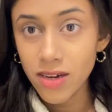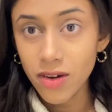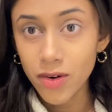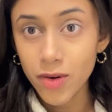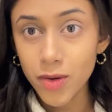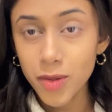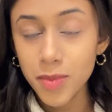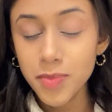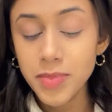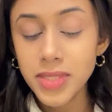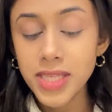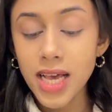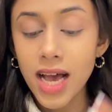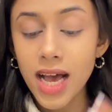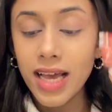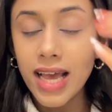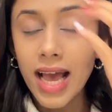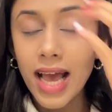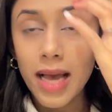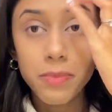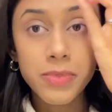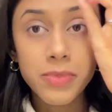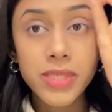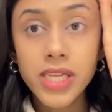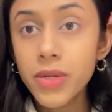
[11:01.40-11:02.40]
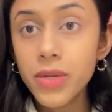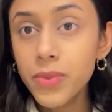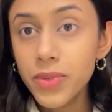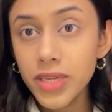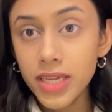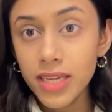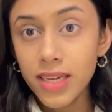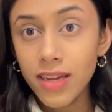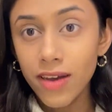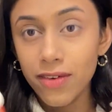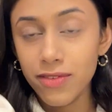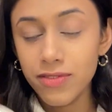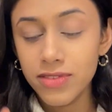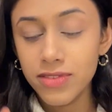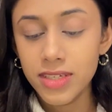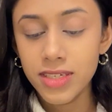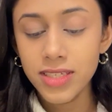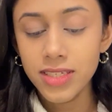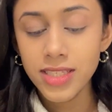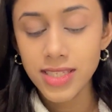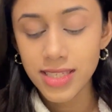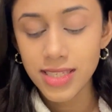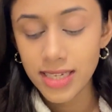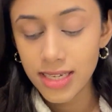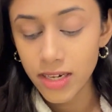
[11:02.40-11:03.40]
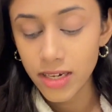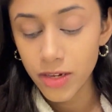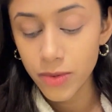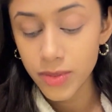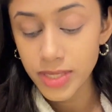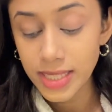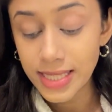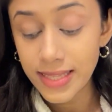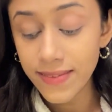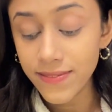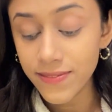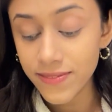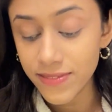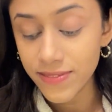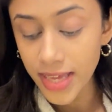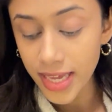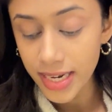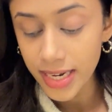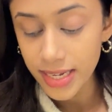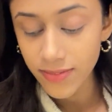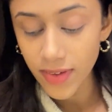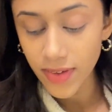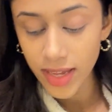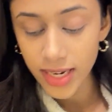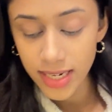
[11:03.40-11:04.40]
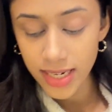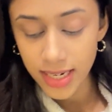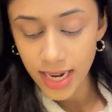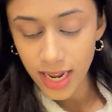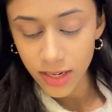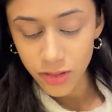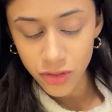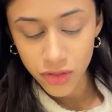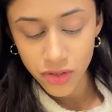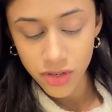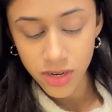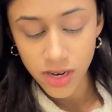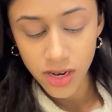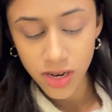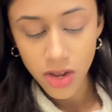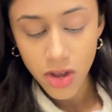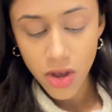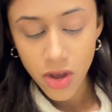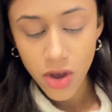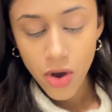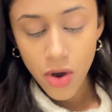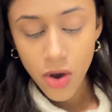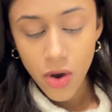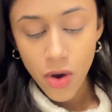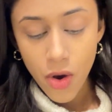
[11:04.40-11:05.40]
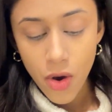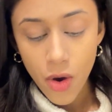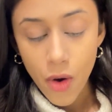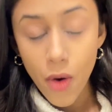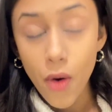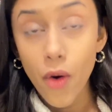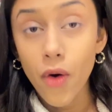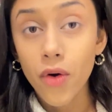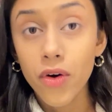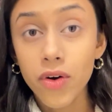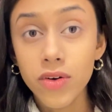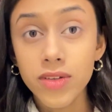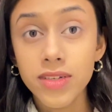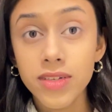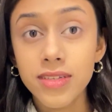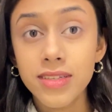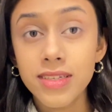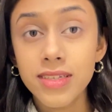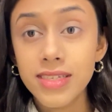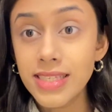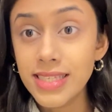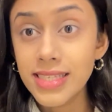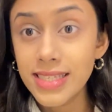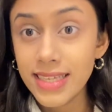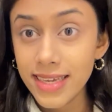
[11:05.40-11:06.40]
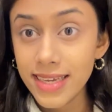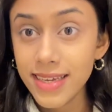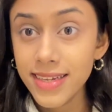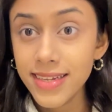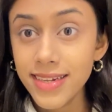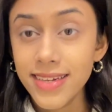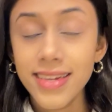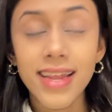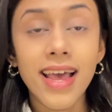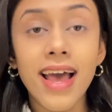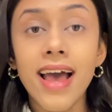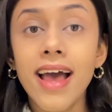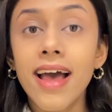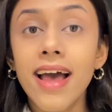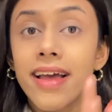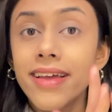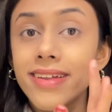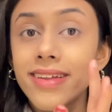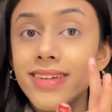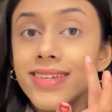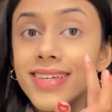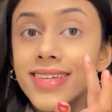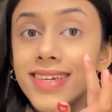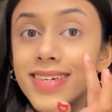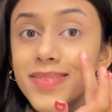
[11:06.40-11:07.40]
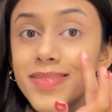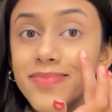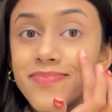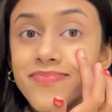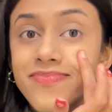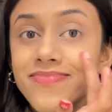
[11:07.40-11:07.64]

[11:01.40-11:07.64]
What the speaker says: Herbs. I absolutely love this. It looks very, very natural on the skin, and yeah.